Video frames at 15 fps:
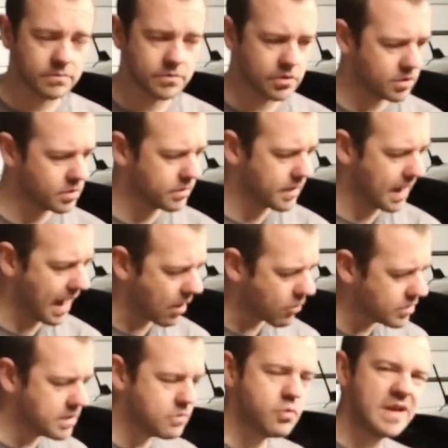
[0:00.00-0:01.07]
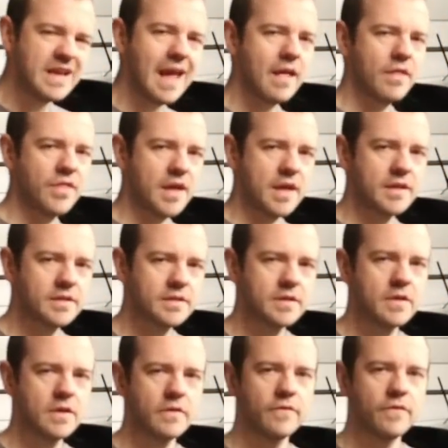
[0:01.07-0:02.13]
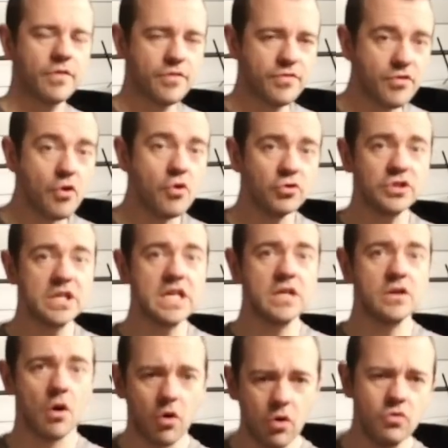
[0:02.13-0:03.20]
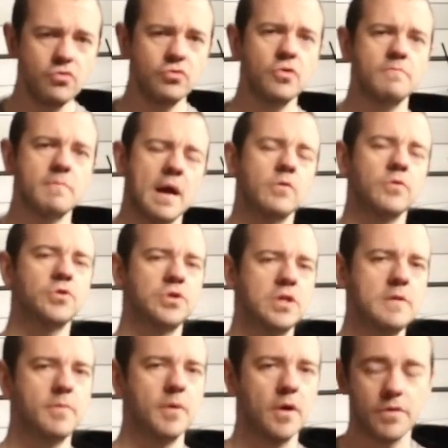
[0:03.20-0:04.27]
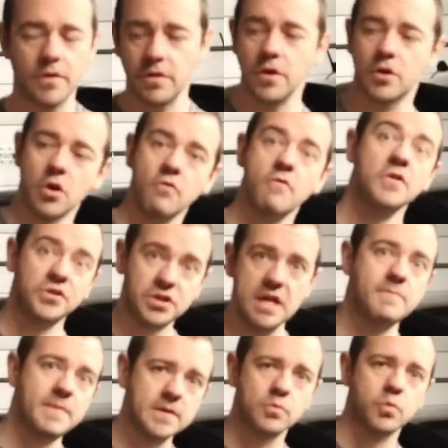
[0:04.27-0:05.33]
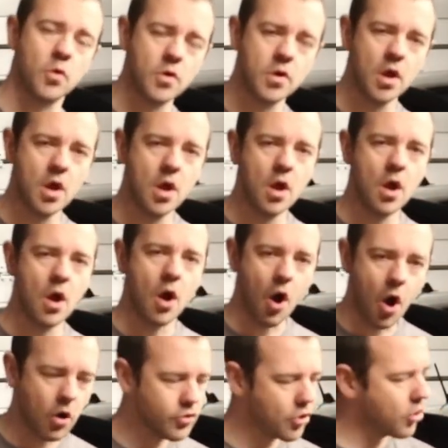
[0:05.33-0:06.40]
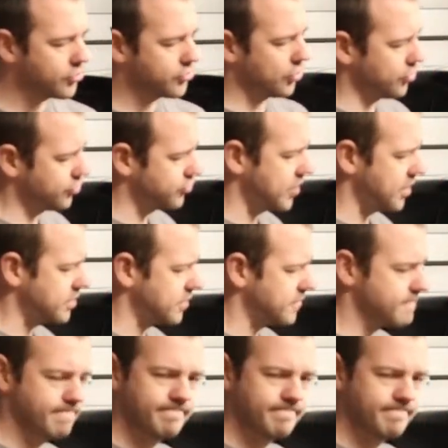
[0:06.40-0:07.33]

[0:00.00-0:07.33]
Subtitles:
So how did we get this for £1,300 cheaper than the current cheapest one on Auto Trader?